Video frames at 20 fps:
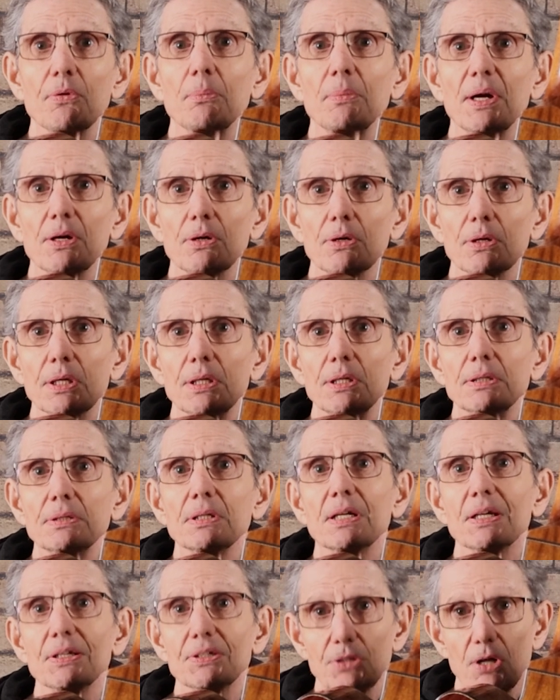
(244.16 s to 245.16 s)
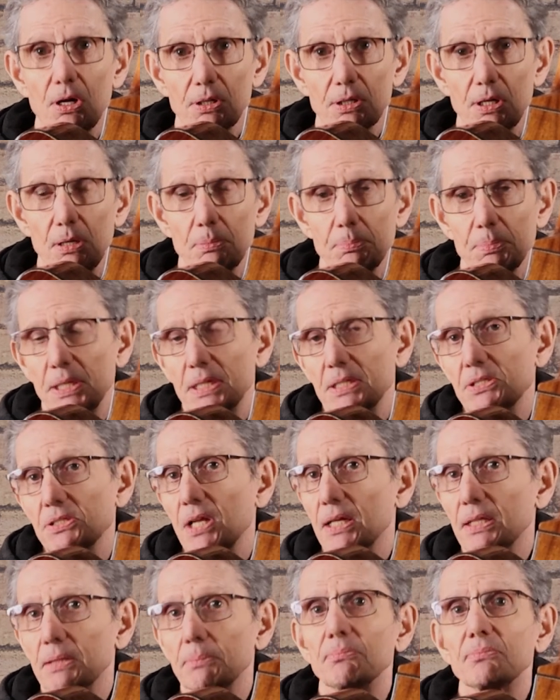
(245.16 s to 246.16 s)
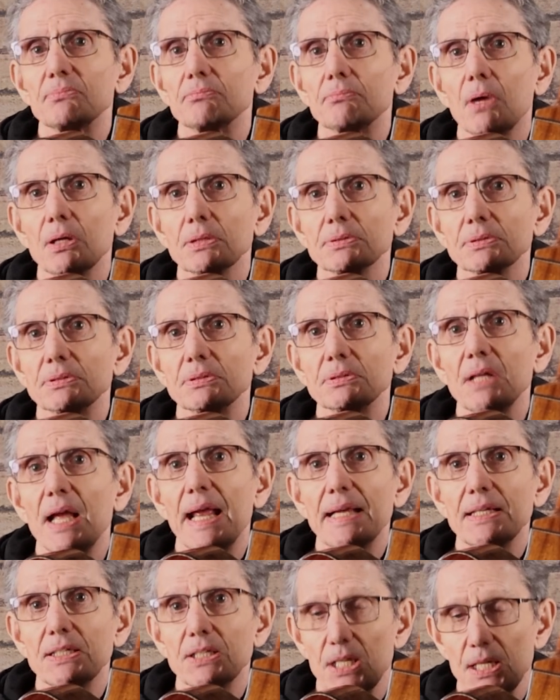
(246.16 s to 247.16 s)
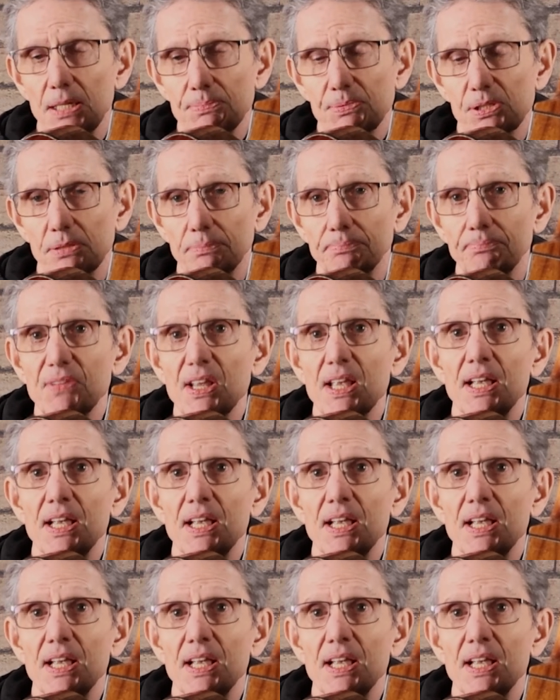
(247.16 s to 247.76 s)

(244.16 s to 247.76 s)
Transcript: American guitar companies like Martin and Gibson.